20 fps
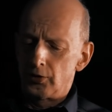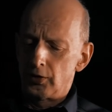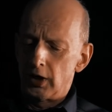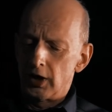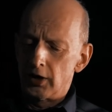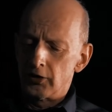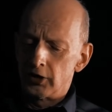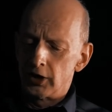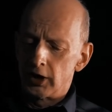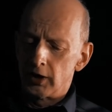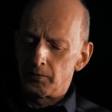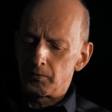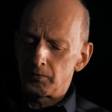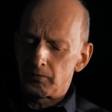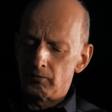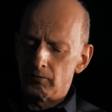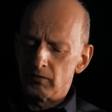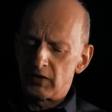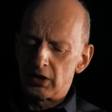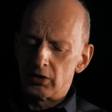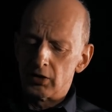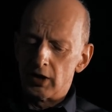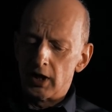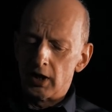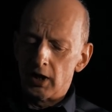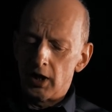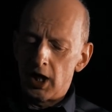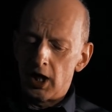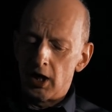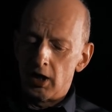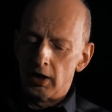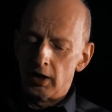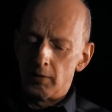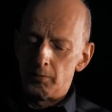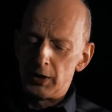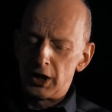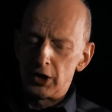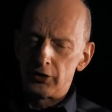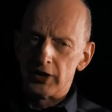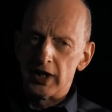and
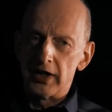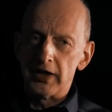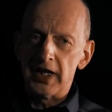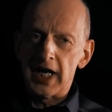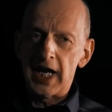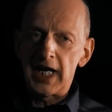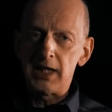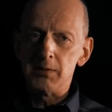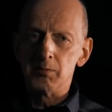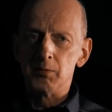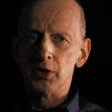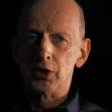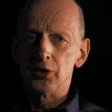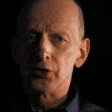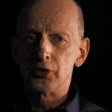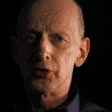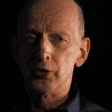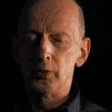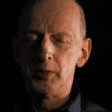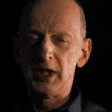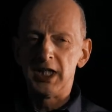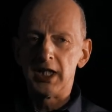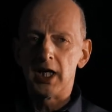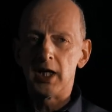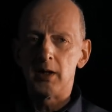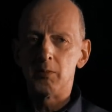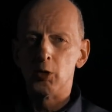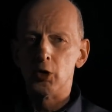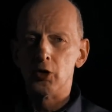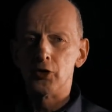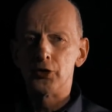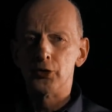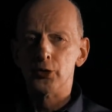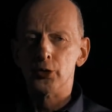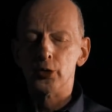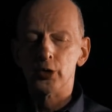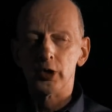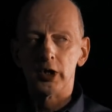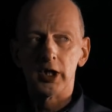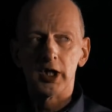build a name to be able
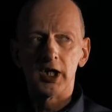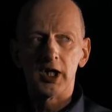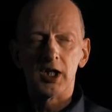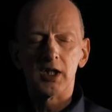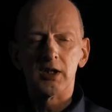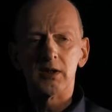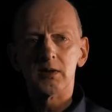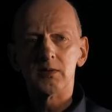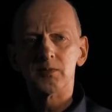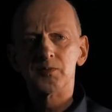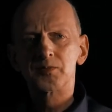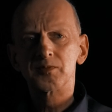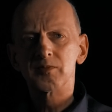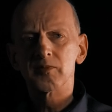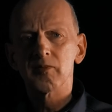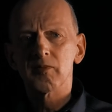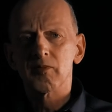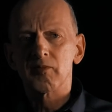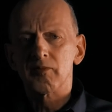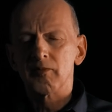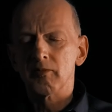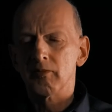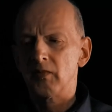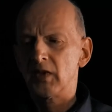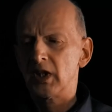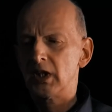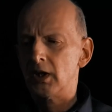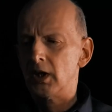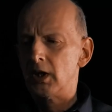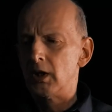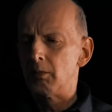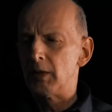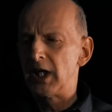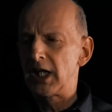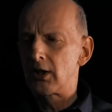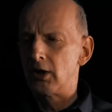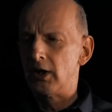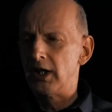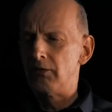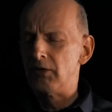to
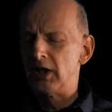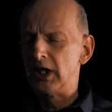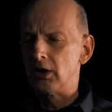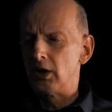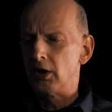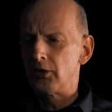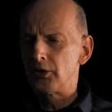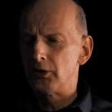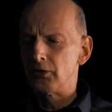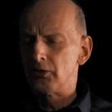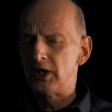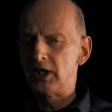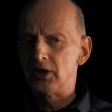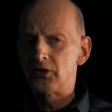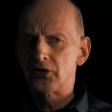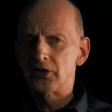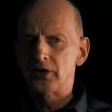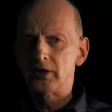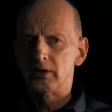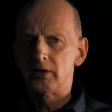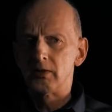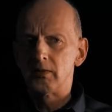make a living out of this.